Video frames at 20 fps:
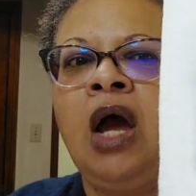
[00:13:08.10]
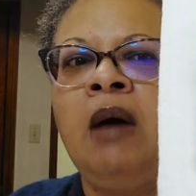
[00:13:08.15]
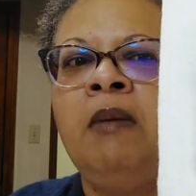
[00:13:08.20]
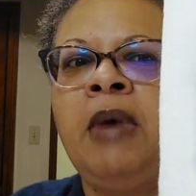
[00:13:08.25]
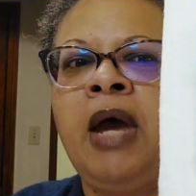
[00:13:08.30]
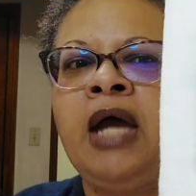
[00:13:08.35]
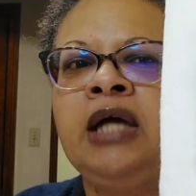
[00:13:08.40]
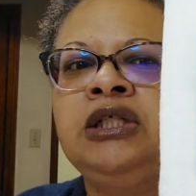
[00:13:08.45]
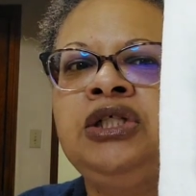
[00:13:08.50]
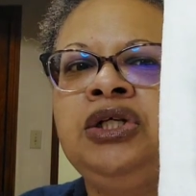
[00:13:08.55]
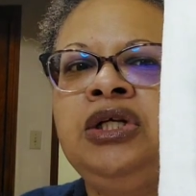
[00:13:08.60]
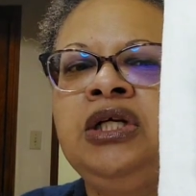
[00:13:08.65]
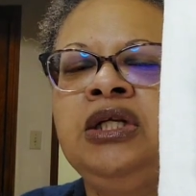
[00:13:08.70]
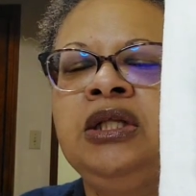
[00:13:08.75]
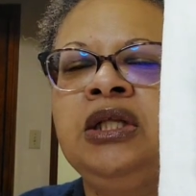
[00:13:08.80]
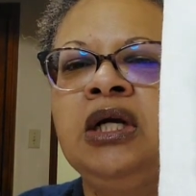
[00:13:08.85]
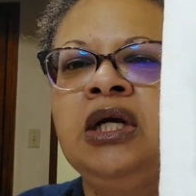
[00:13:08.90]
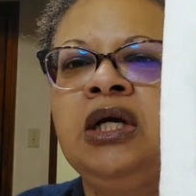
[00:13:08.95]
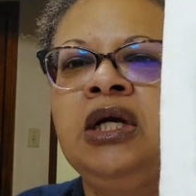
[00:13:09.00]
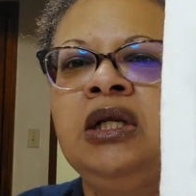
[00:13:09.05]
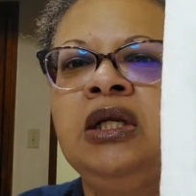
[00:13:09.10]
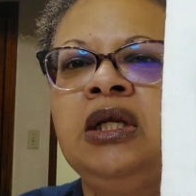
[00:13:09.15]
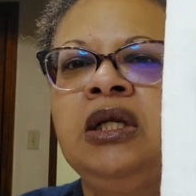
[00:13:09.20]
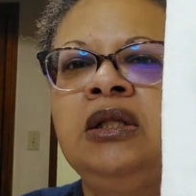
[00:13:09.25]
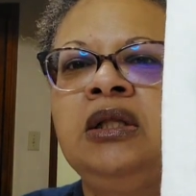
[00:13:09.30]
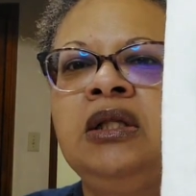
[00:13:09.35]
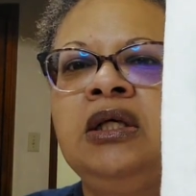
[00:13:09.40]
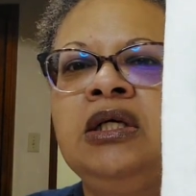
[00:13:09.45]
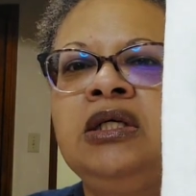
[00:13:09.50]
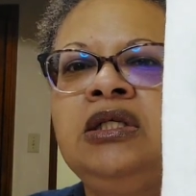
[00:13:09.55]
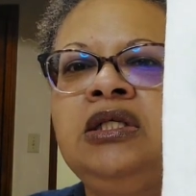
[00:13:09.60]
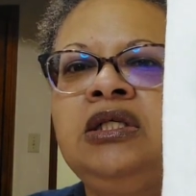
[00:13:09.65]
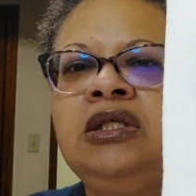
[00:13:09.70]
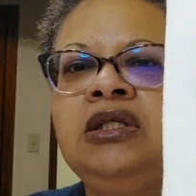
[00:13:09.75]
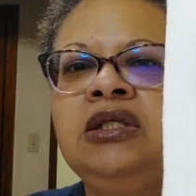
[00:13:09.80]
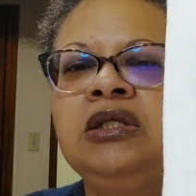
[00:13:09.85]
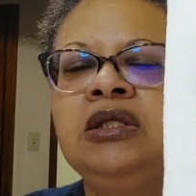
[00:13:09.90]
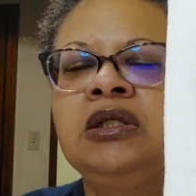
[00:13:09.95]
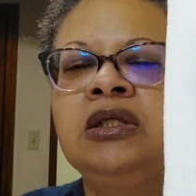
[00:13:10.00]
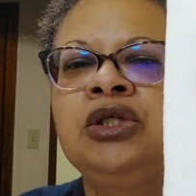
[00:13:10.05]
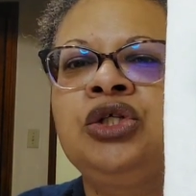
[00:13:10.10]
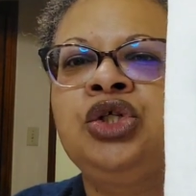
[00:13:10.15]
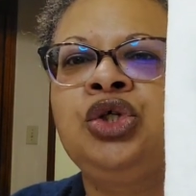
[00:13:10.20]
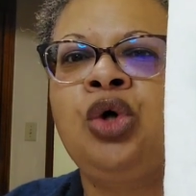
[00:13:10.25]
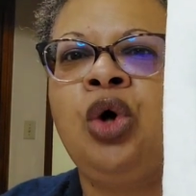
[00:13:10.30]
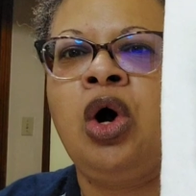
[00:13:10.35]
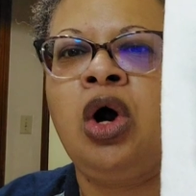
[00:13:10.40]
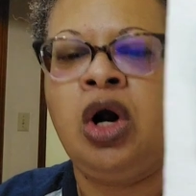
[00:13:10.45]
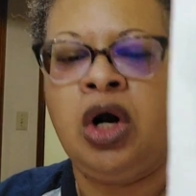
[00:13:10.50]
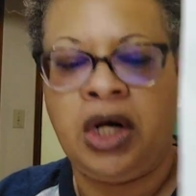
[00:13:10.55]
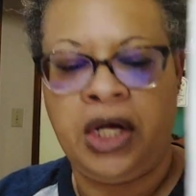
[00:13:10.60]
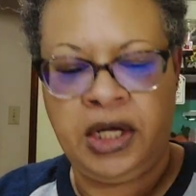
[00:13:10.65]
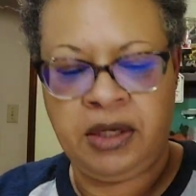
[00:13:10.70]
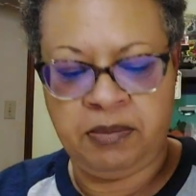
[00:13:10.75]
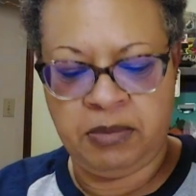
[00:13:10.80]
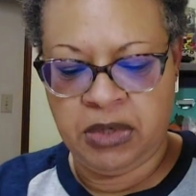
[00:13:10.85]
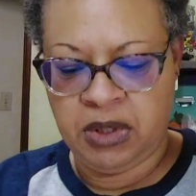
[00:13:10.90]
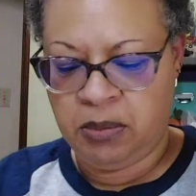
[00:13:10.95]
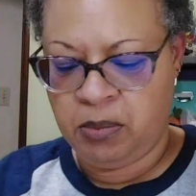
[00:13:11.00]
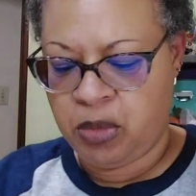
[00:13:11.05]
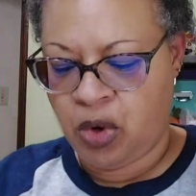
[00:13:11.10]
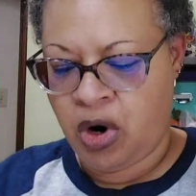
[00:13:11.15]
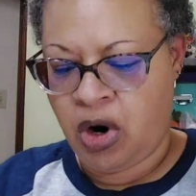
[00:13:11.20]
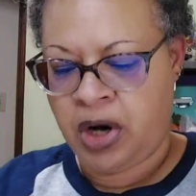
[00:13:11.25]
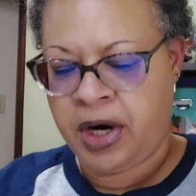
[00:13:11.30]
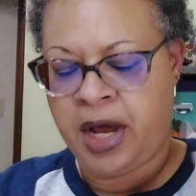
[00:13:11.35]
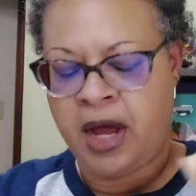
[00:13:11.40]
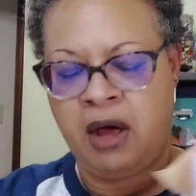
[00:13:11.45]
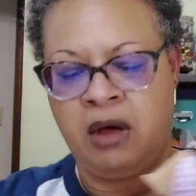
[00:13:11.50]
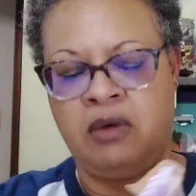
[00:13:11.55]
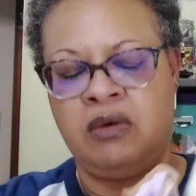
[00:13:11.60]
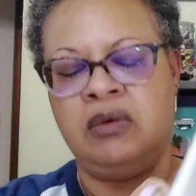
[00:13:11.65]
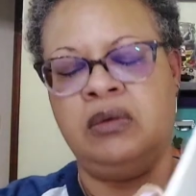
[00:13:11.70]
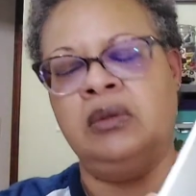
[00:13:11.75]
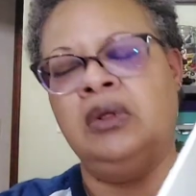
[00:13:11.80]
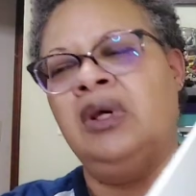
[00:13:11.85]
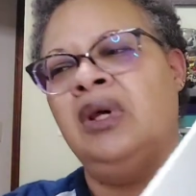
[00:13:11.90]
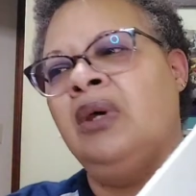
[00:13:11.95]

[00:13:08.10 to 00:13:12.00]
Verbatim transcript: I'm actually thinking that this chart could be brought out.